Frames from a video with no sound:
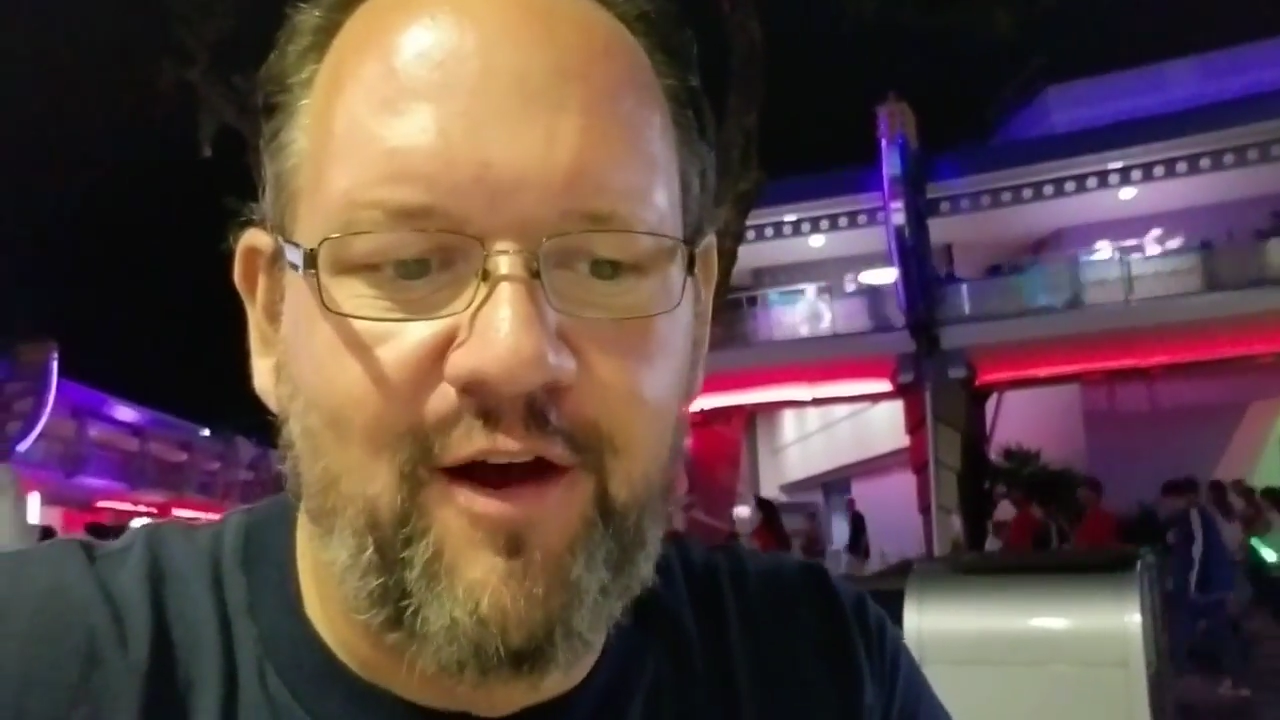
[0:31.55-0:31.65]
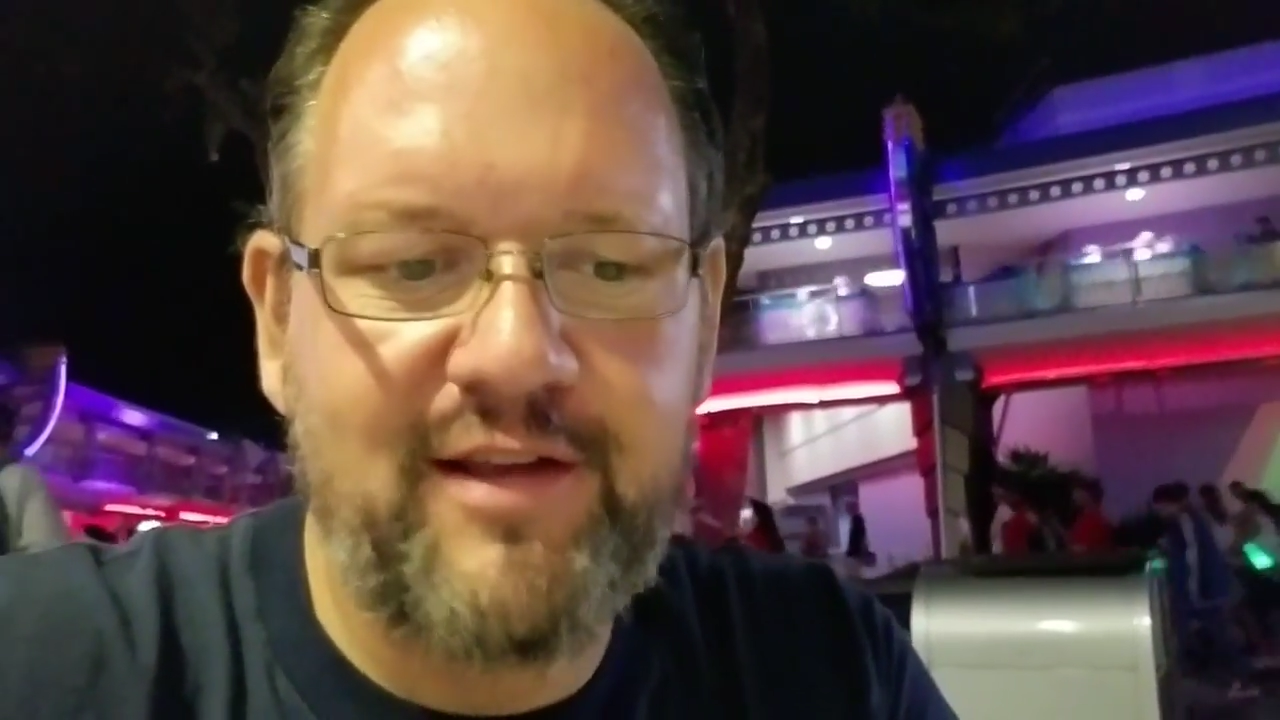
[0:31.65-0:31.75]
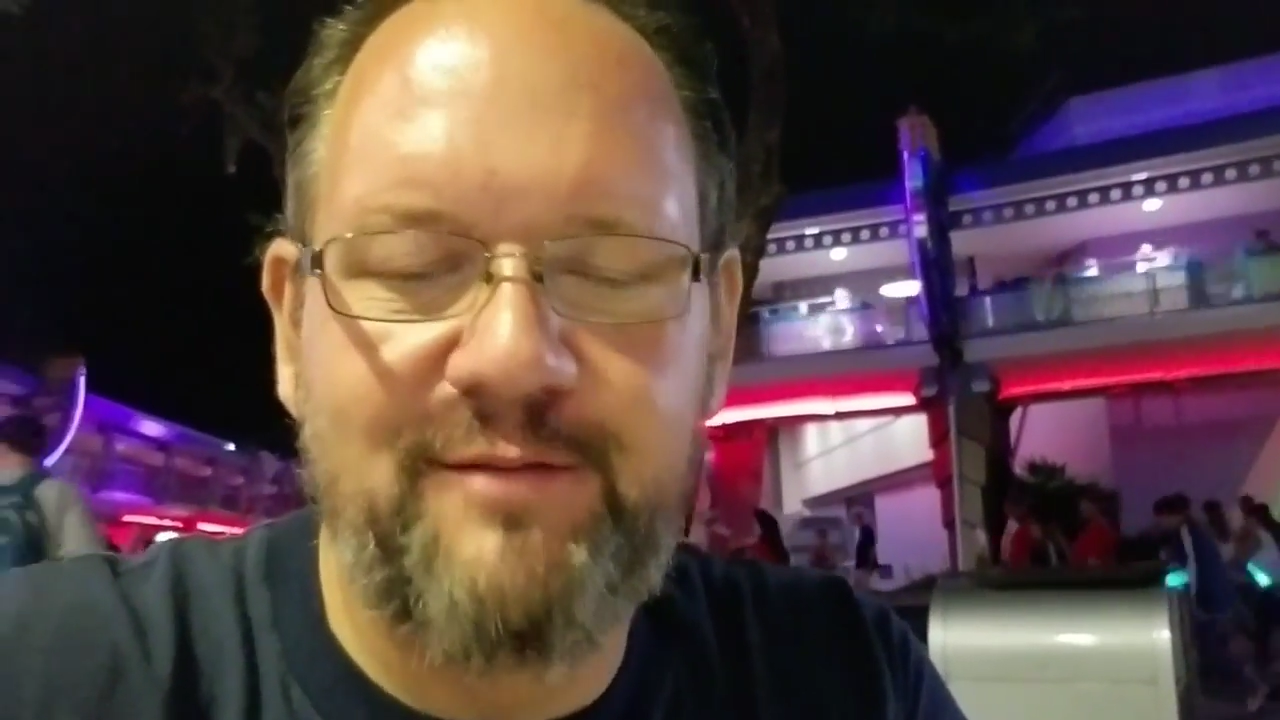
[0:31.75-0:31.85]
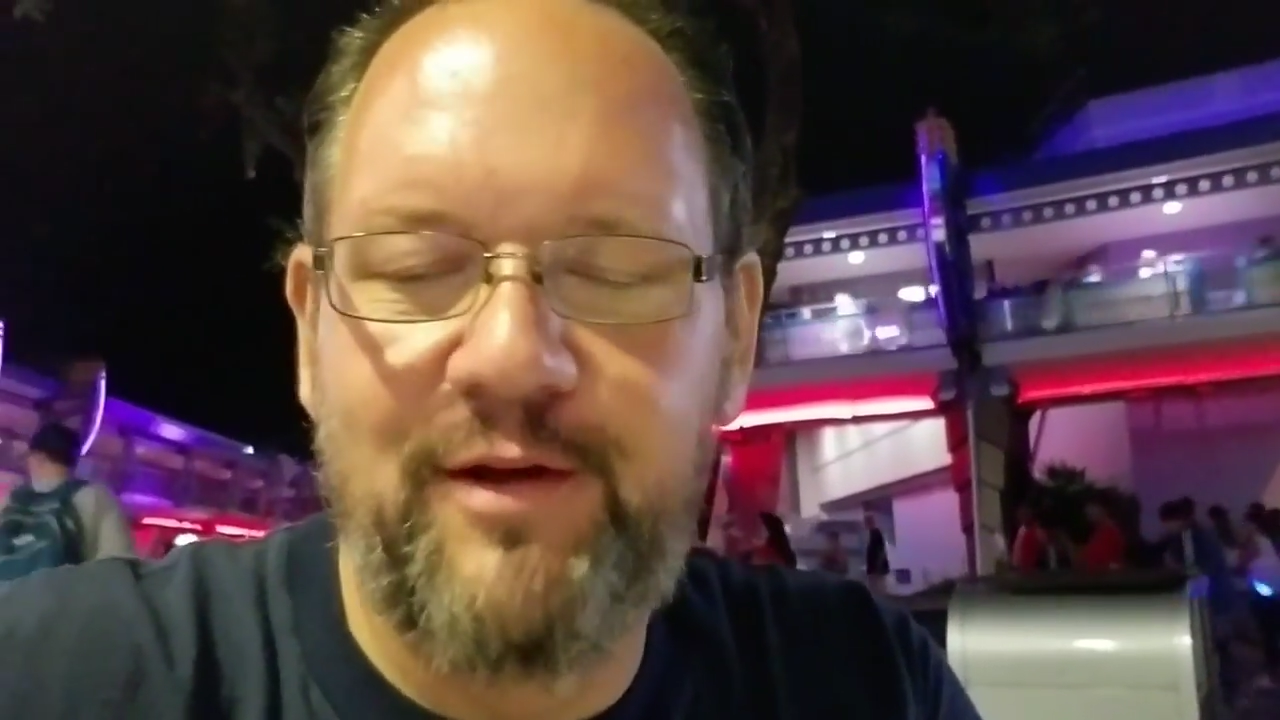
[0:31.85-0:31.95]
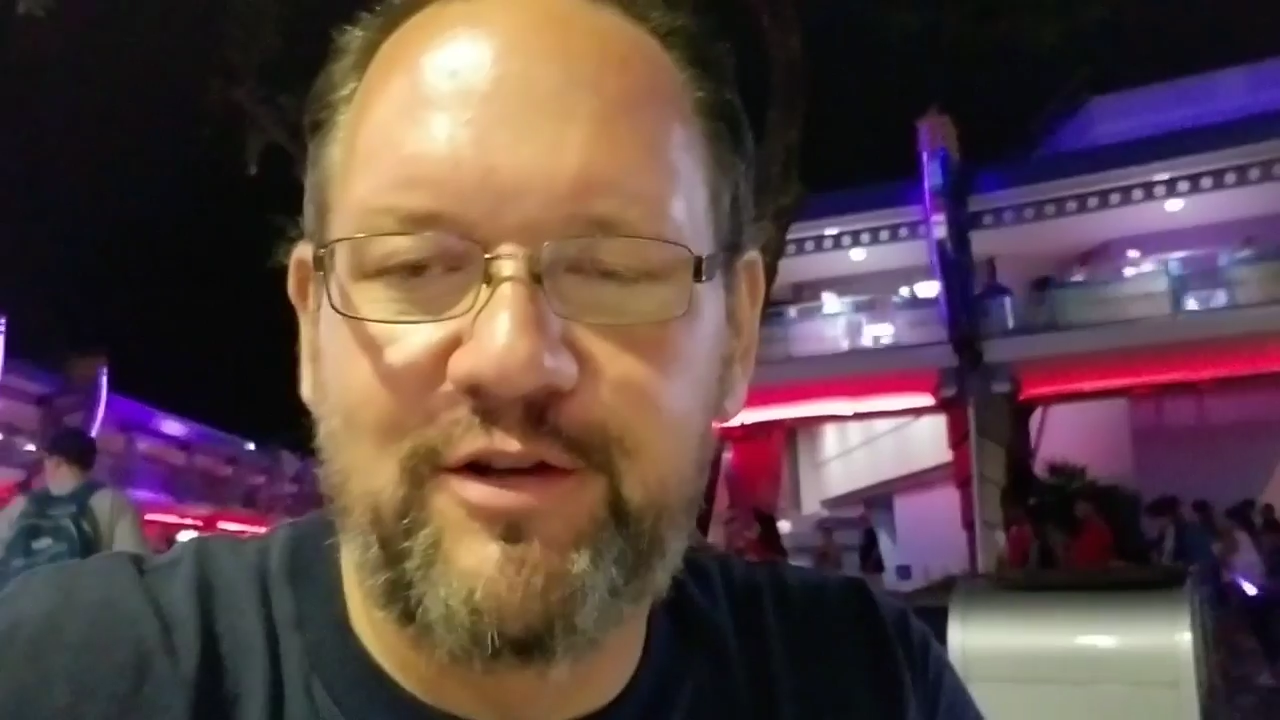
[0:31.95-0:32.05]

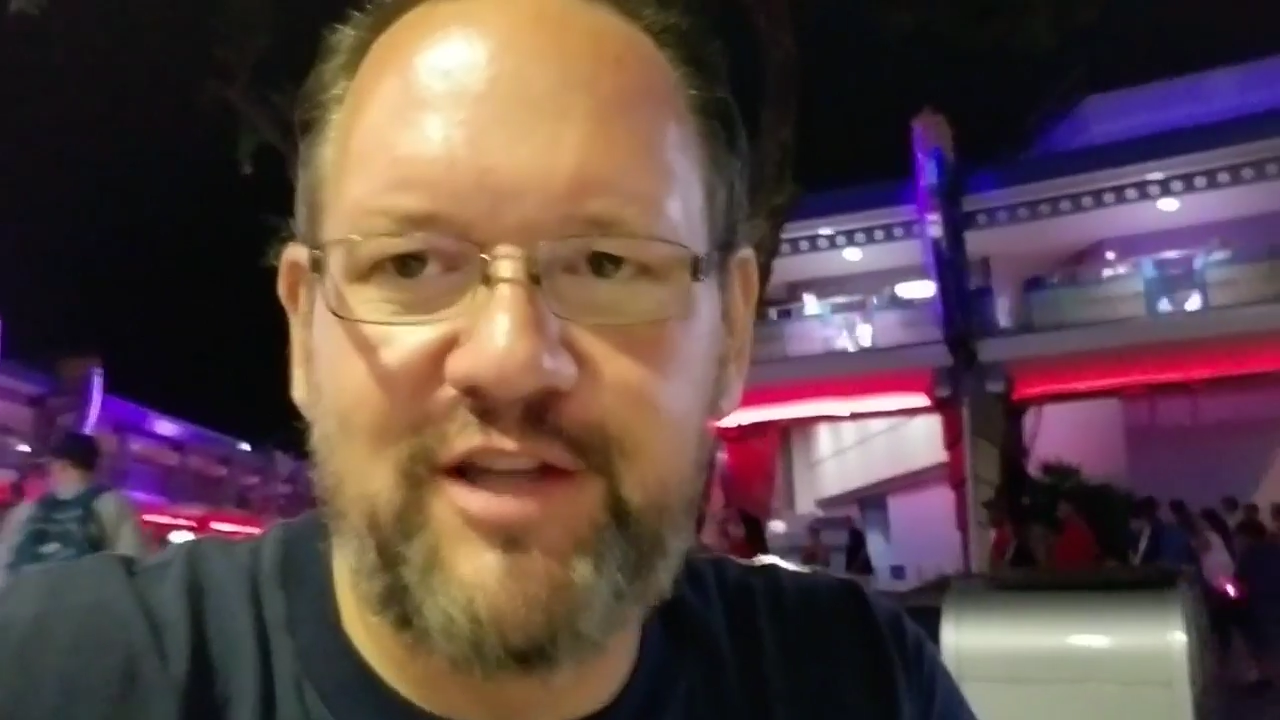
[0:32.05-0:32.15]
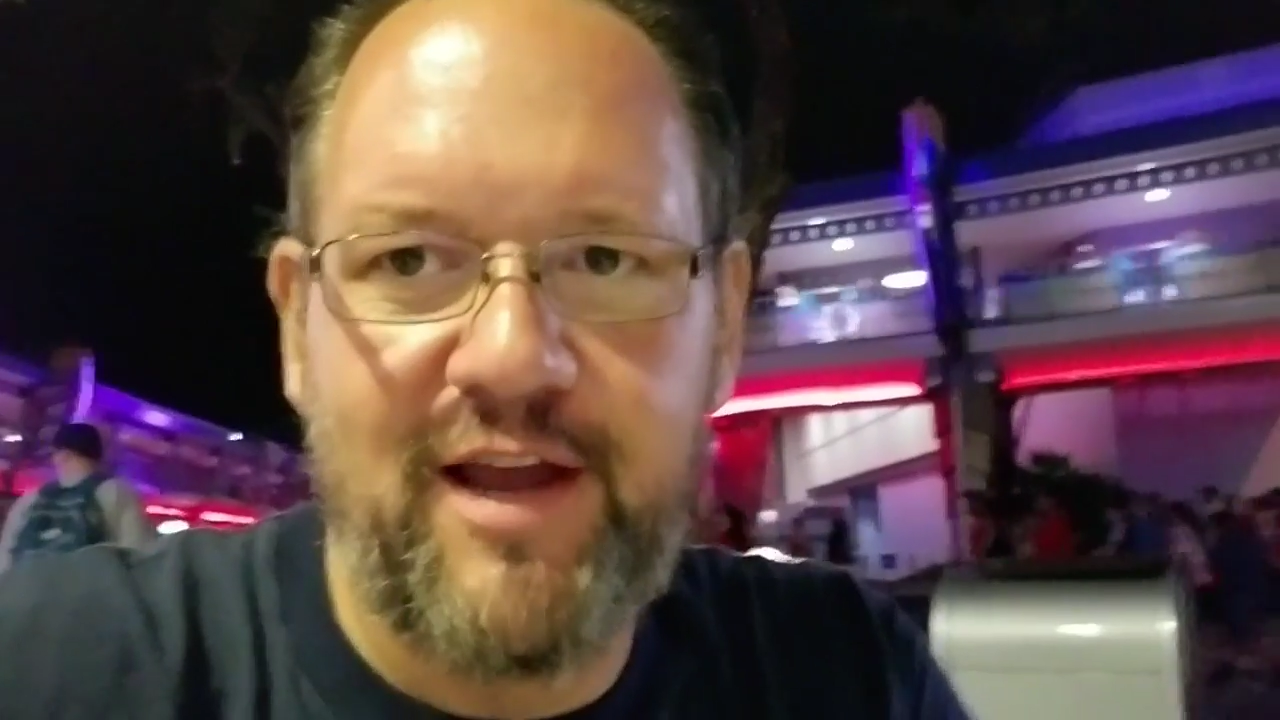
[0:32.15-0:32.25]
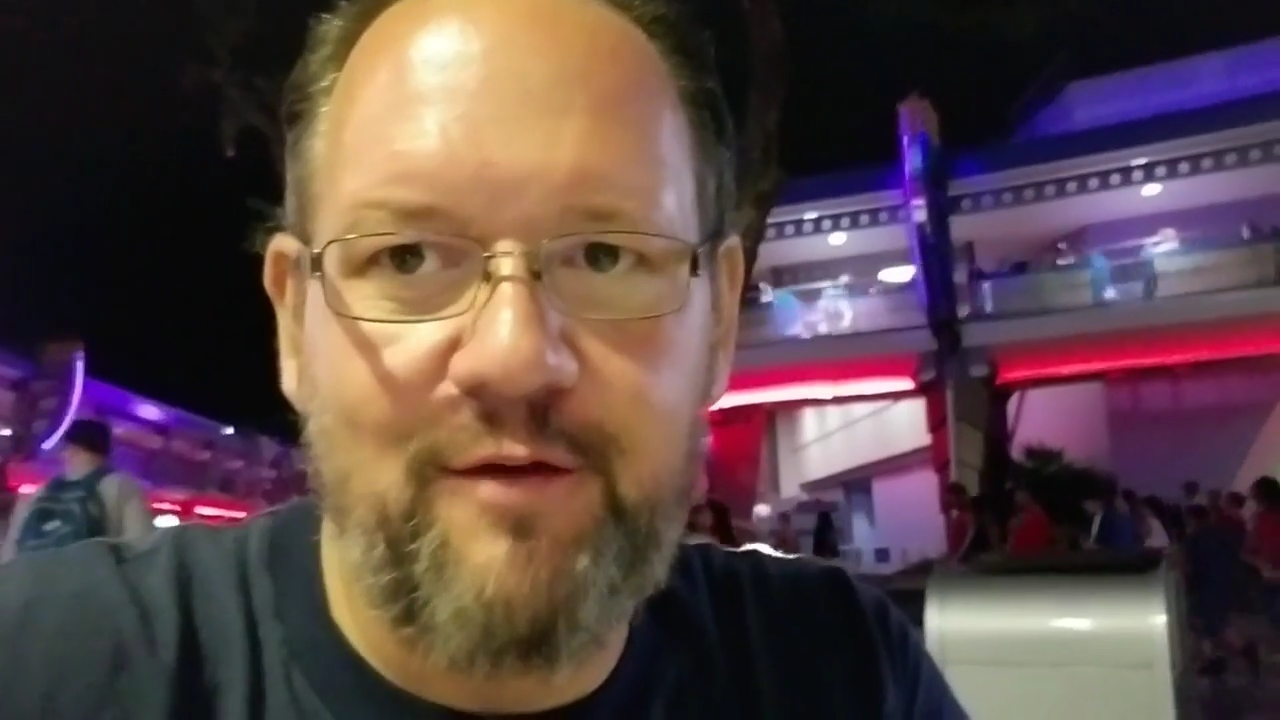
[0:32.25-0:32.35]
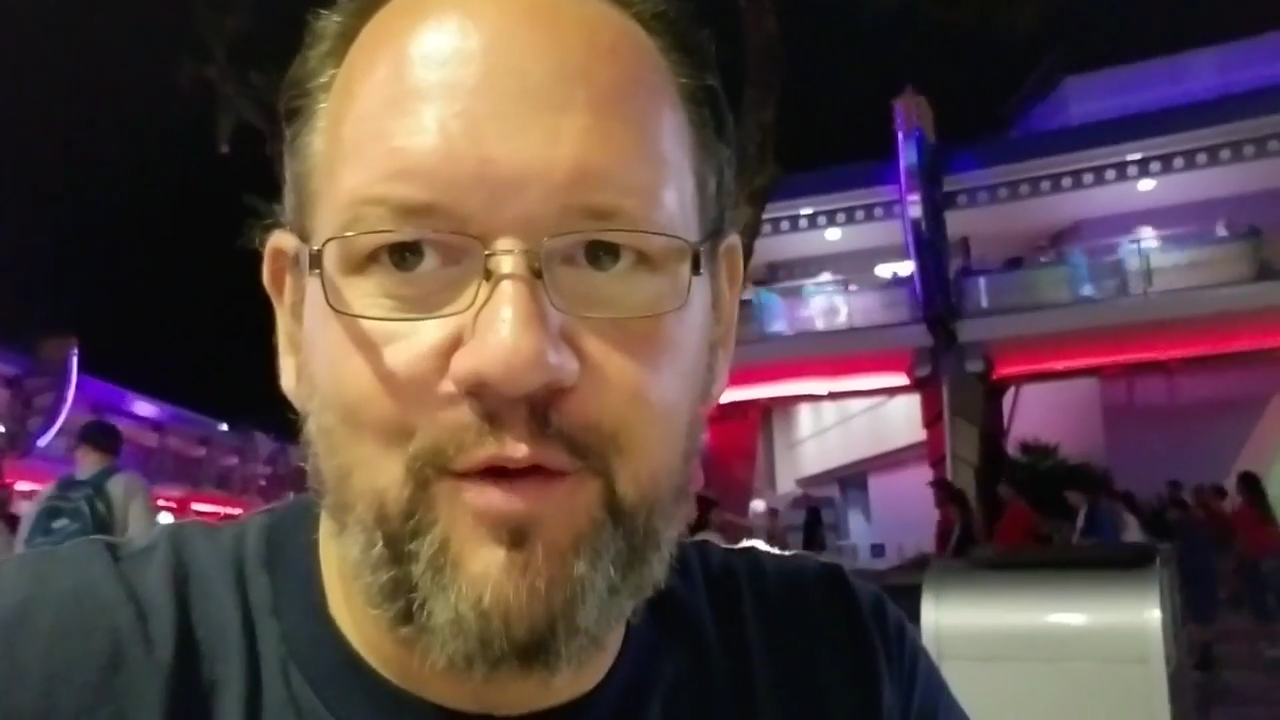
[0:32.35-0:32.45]
awesome milkshake.